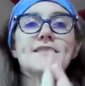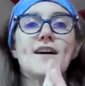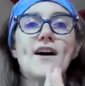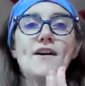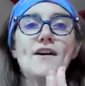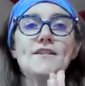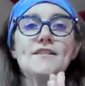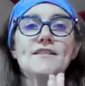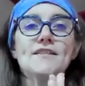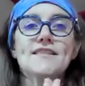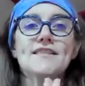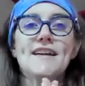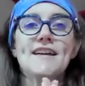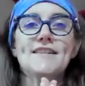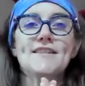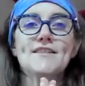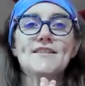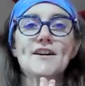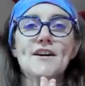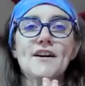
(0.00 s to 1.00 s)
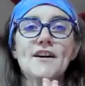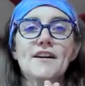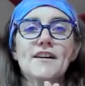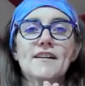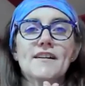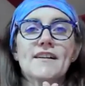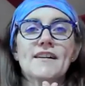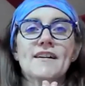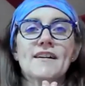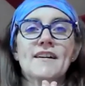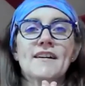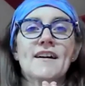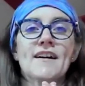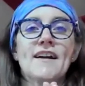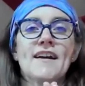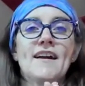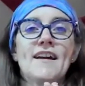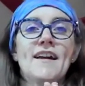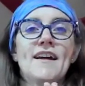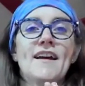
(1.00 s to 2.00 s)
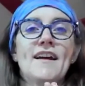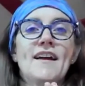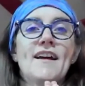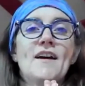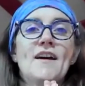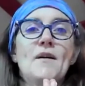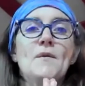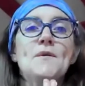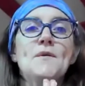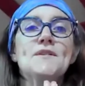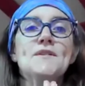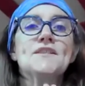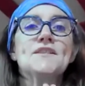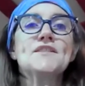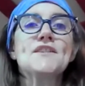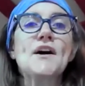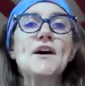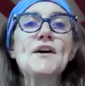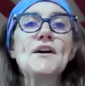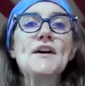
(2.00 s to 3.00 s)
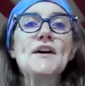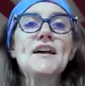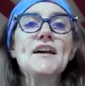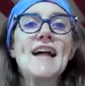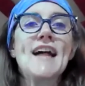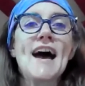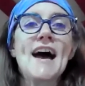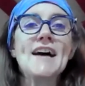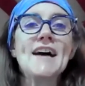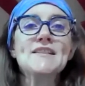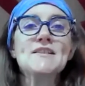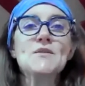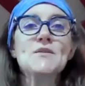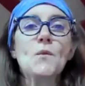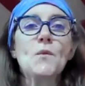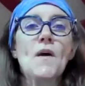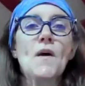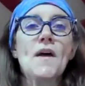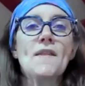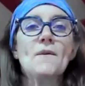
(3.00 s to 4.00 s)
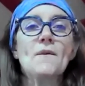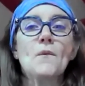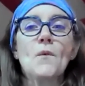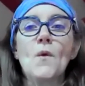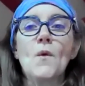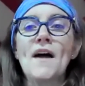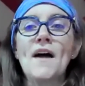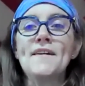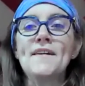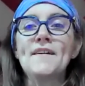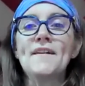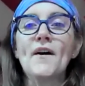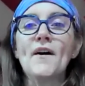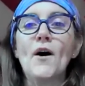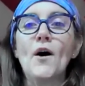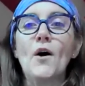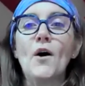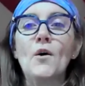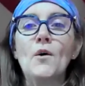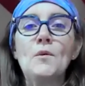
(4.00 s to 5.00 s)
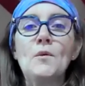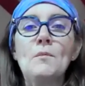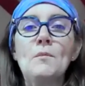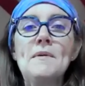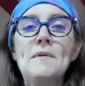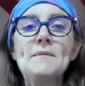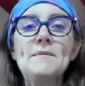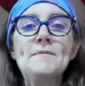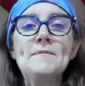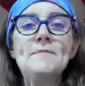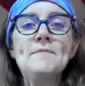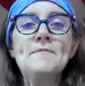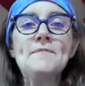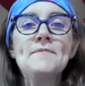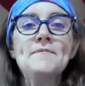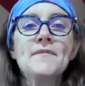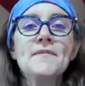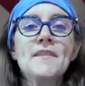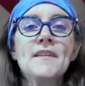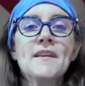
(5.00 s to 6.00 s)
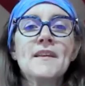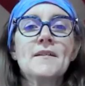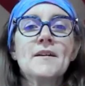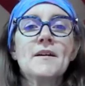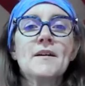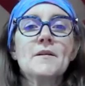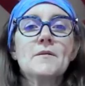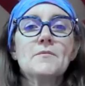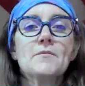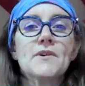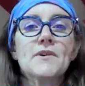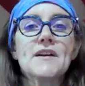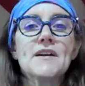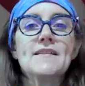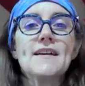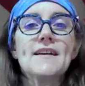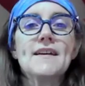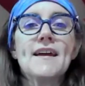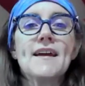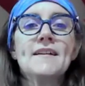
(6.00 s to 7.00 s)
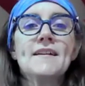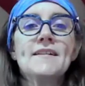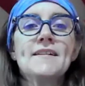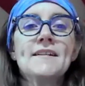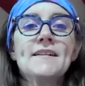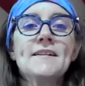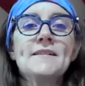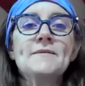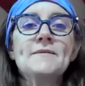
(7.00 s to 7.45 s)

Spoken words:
to heart center. We'll start class with 1 Om. Breathe in.